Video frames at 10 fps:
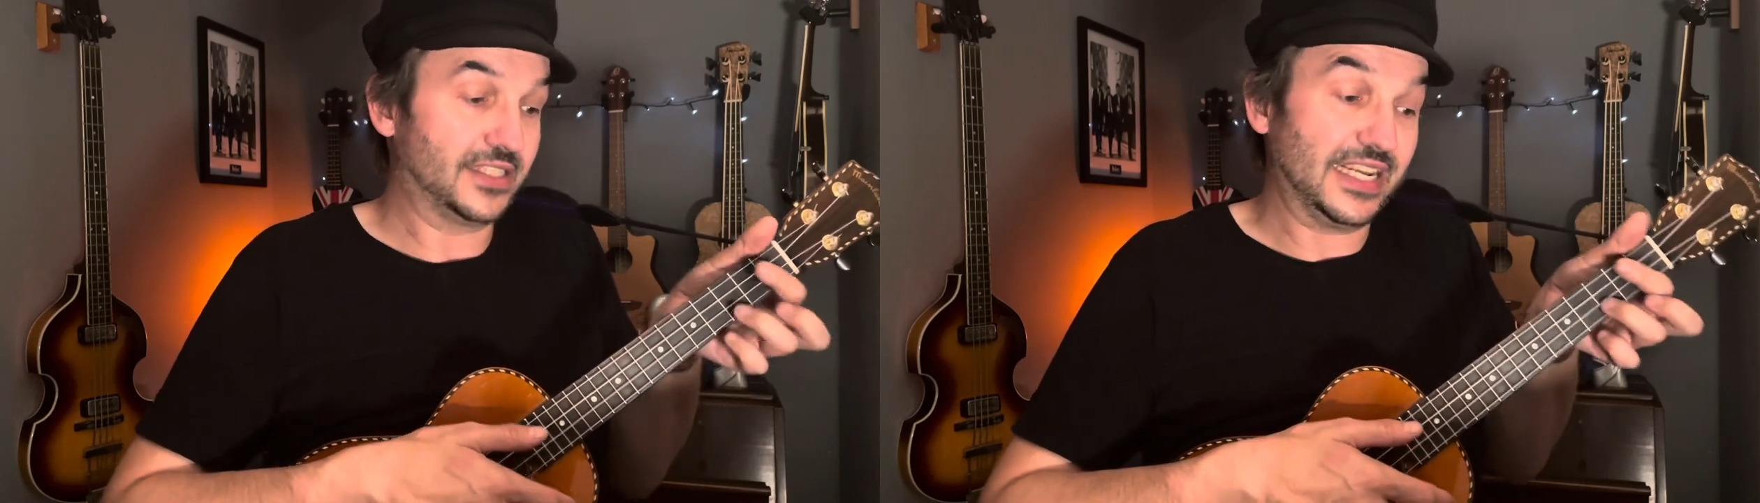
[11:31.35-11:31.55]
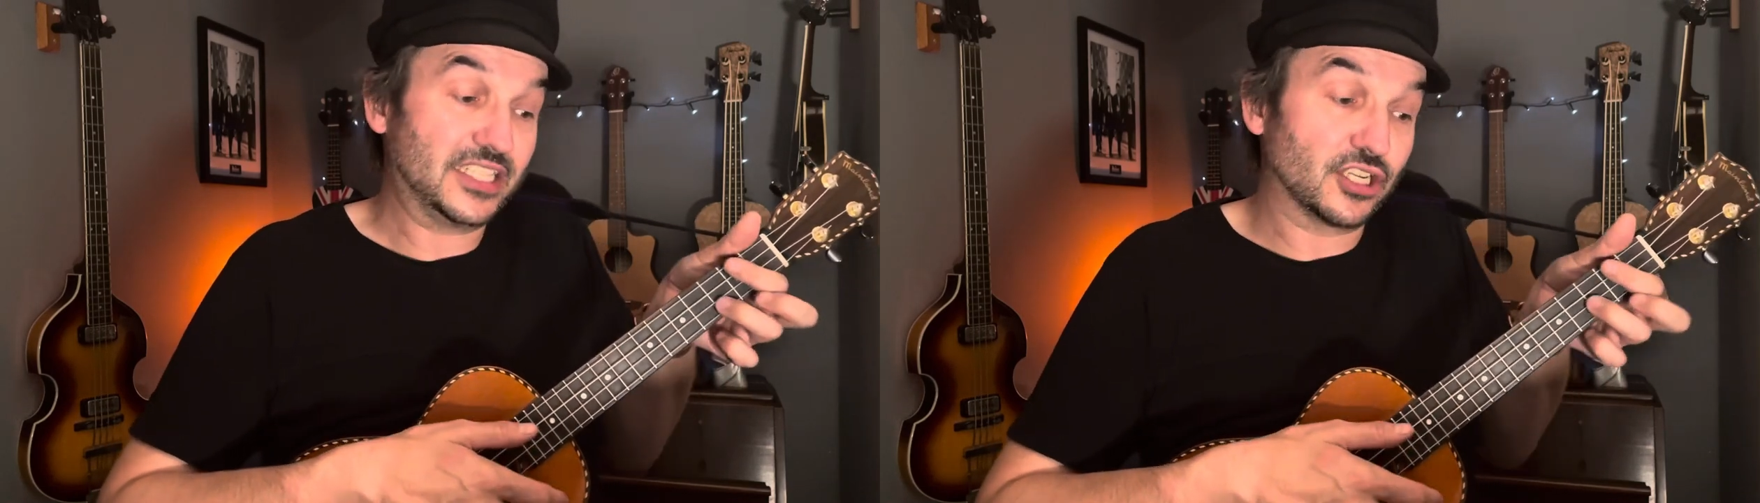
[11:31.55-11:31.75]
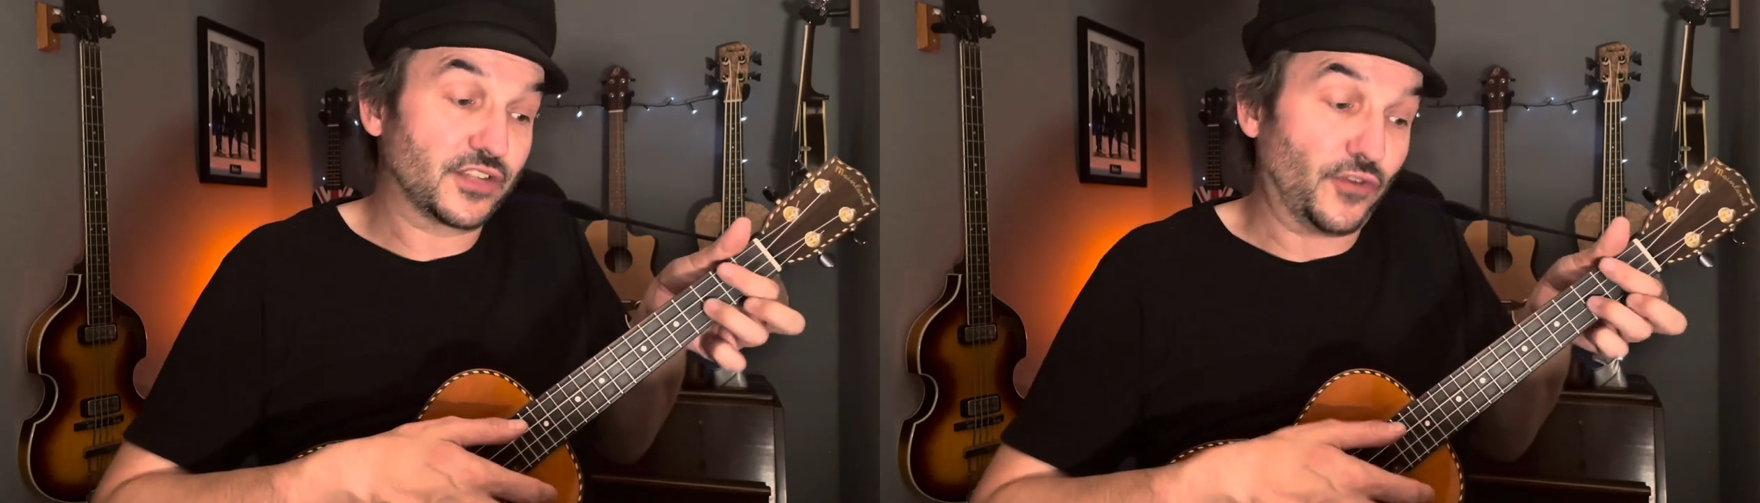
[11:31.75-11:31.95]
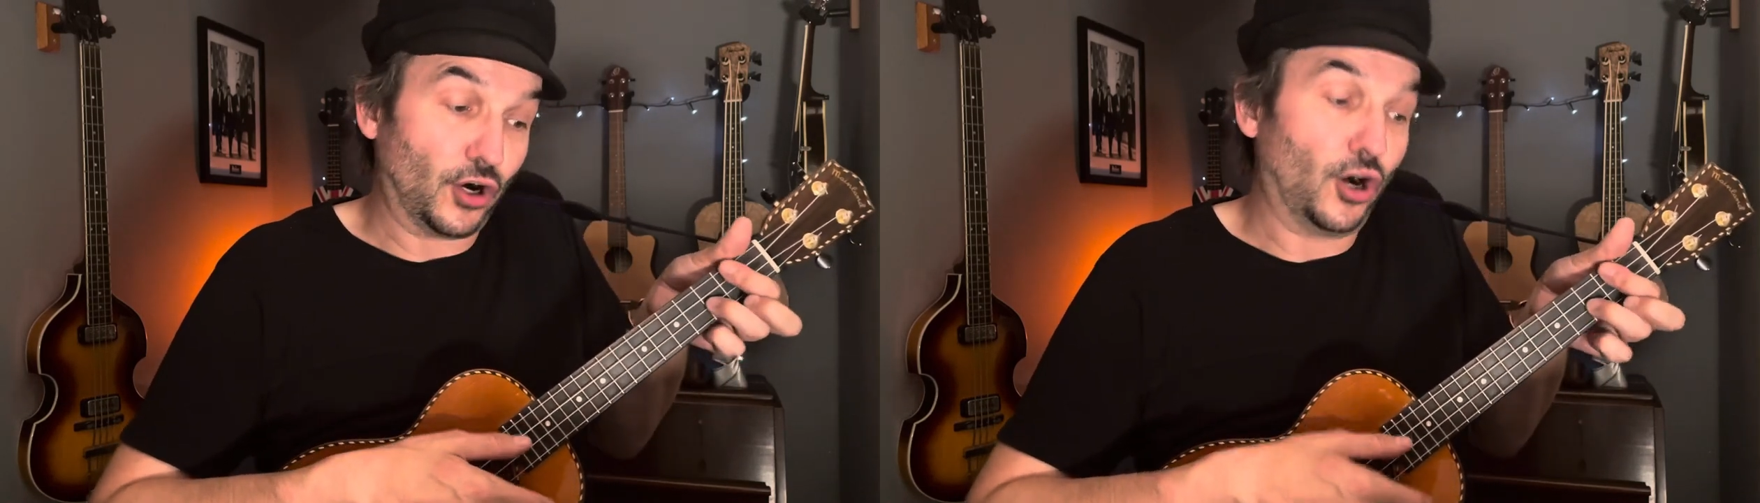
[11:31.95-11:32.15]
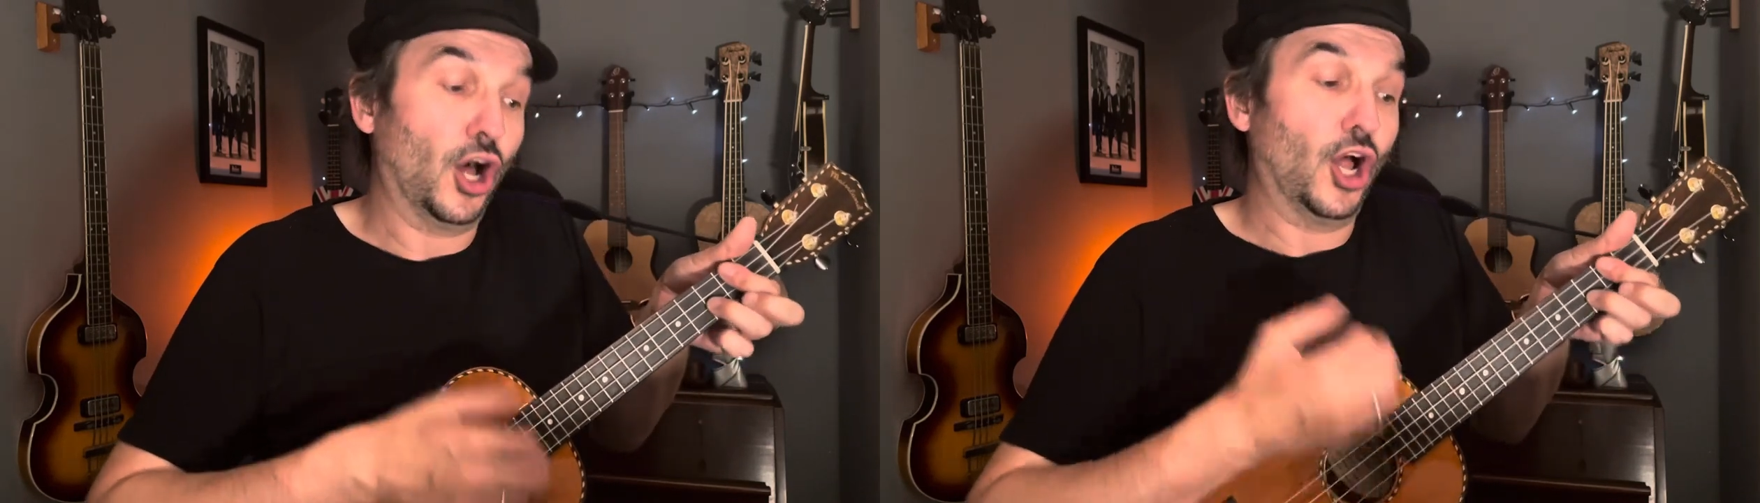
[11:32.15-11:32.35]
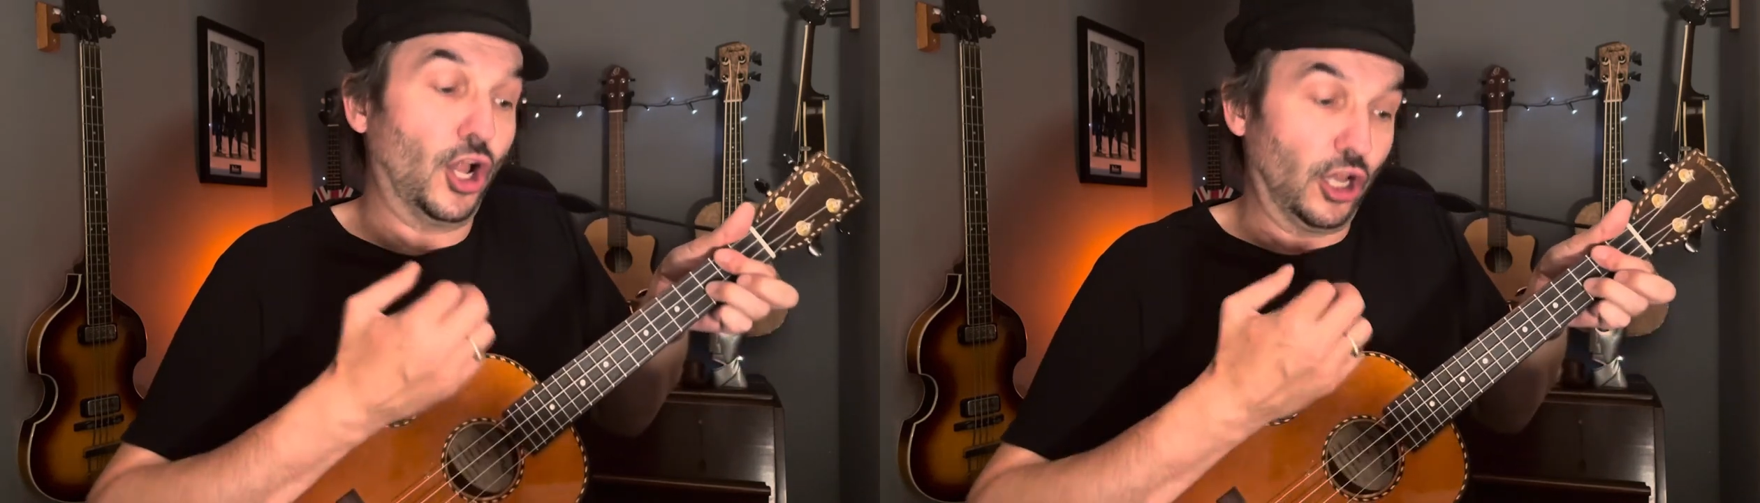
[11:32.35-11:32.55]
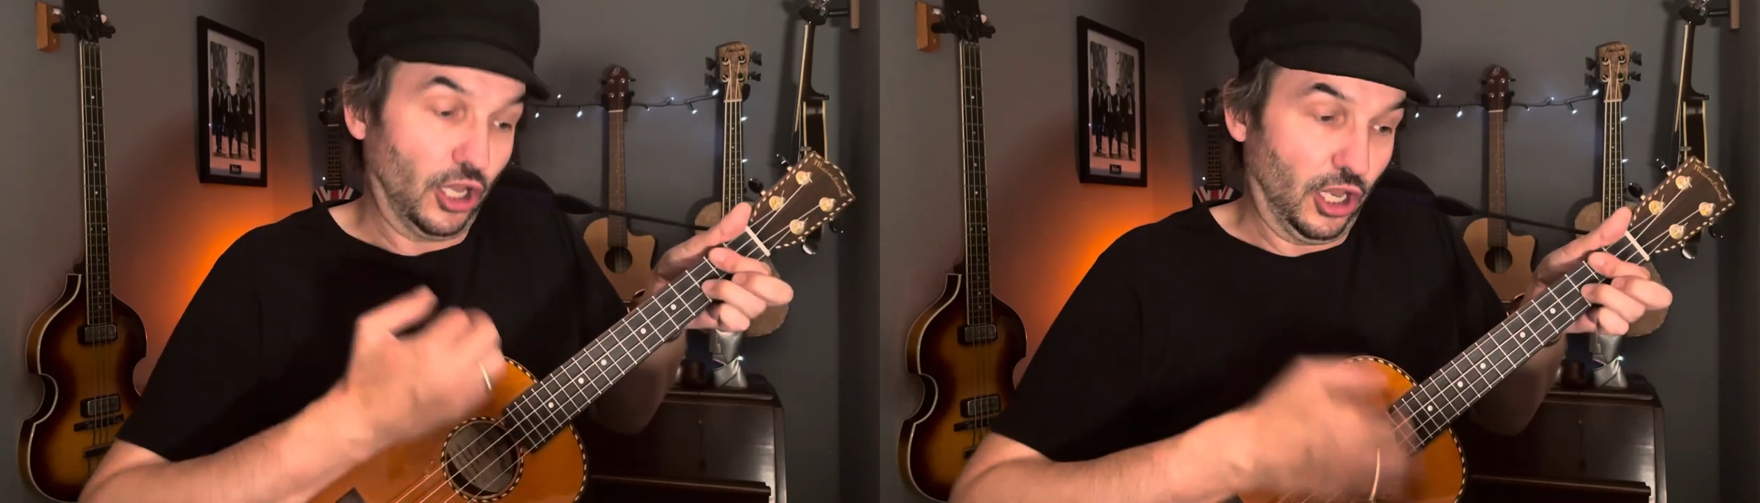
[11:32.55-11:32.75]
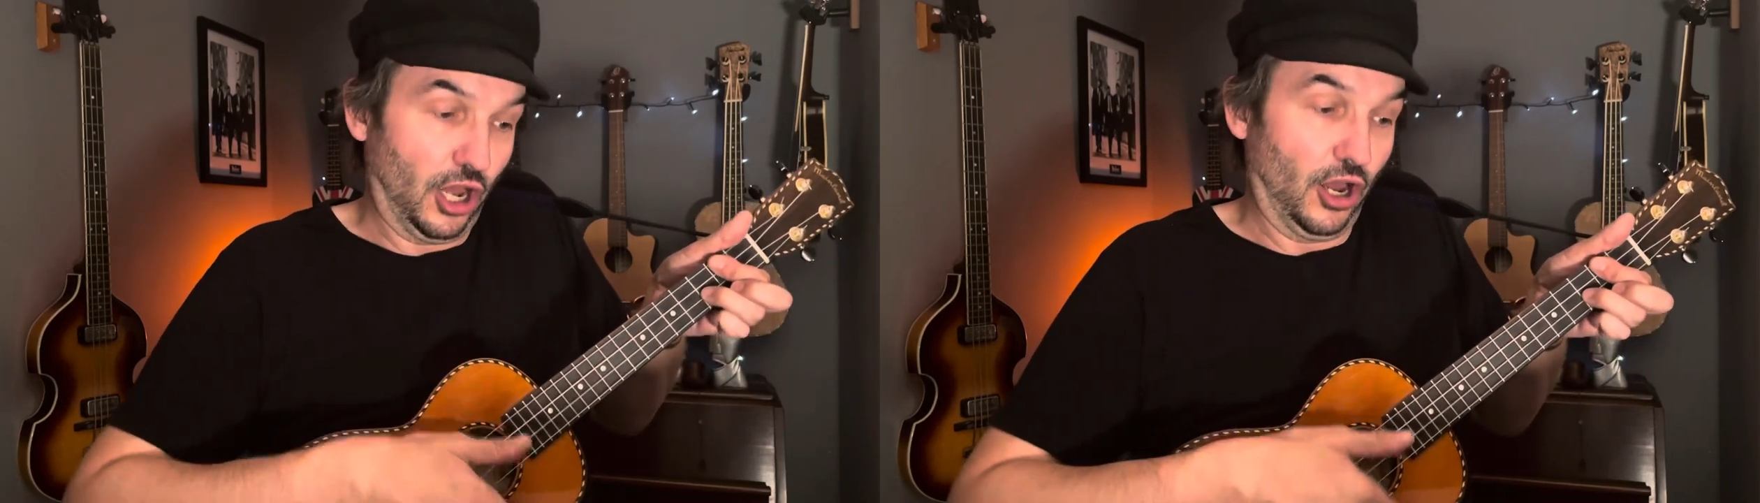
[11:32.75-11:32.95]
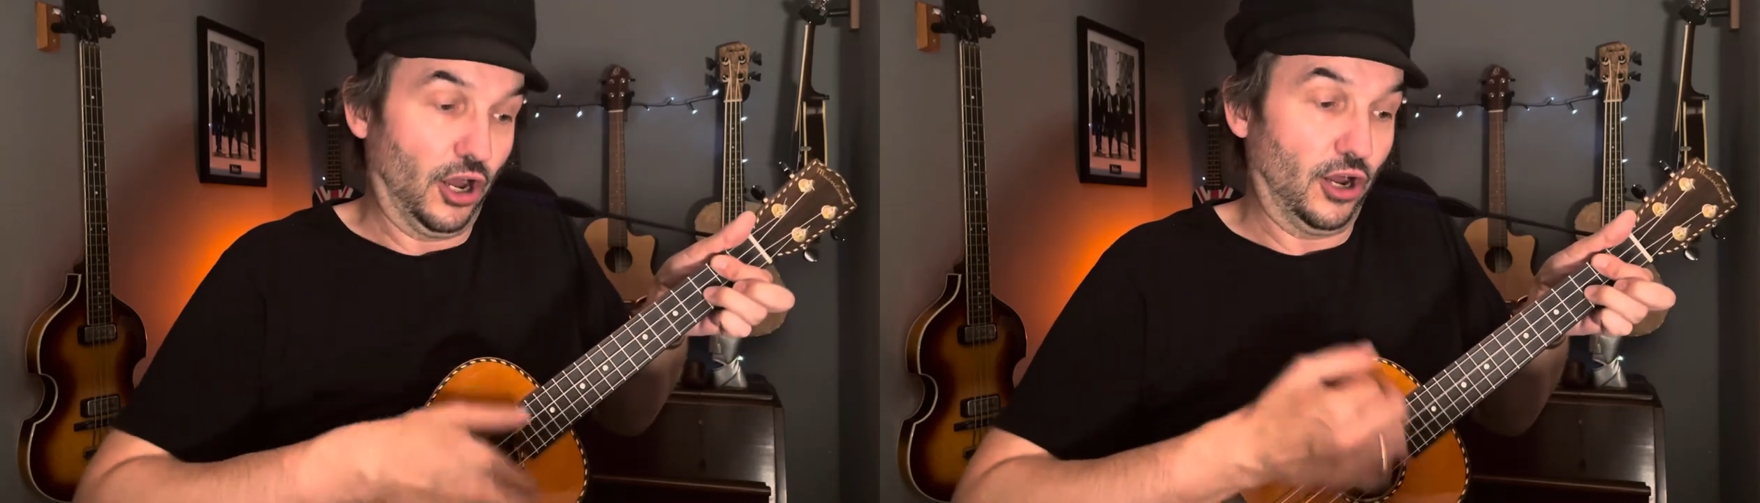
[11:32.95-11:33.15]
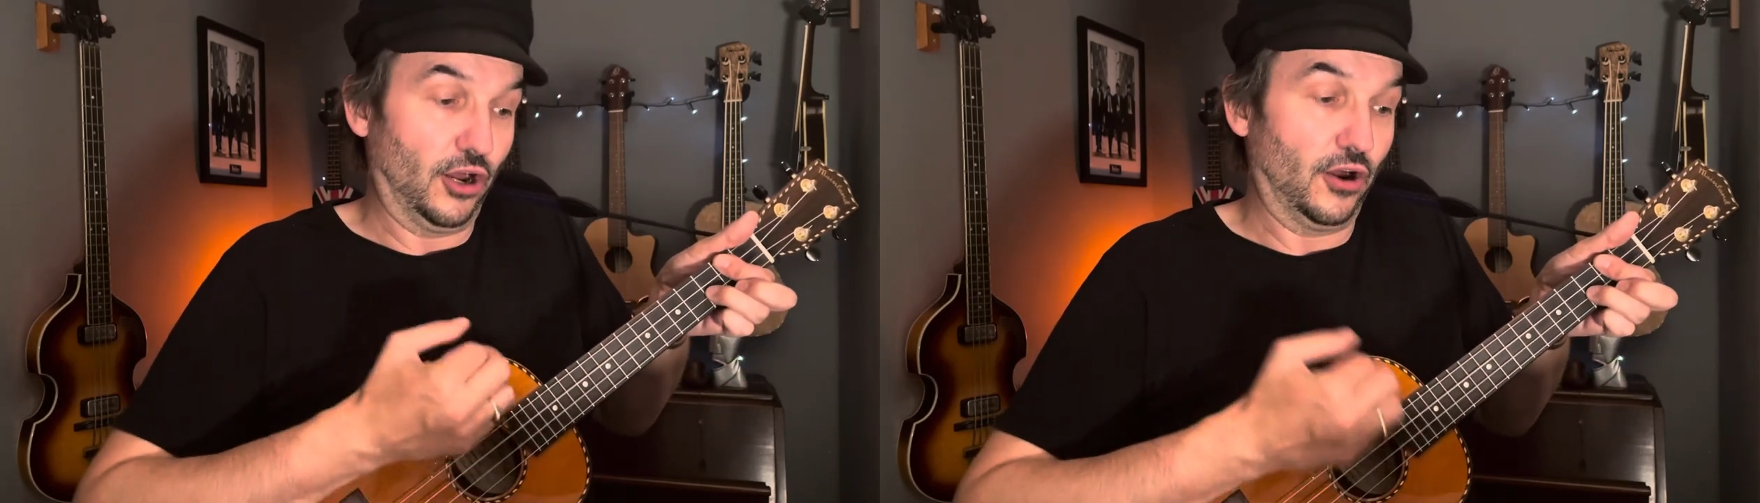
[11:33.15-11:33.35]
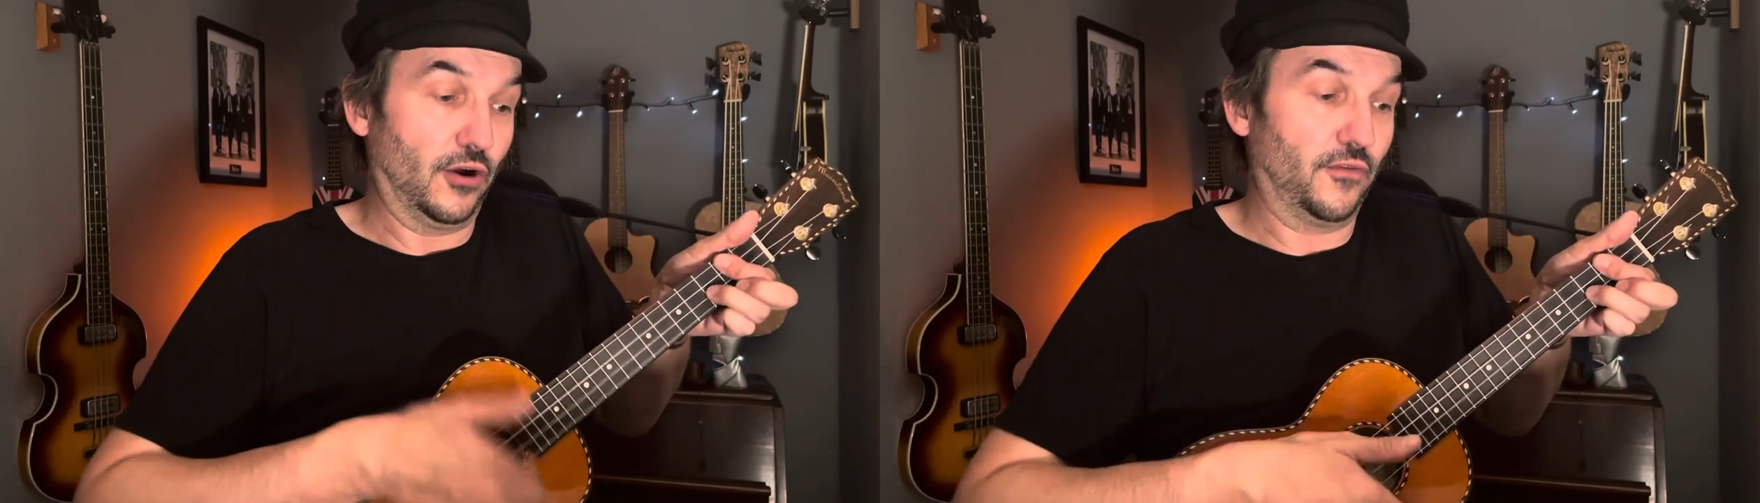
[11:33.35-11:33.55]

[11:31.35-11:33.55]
D sus 4, love,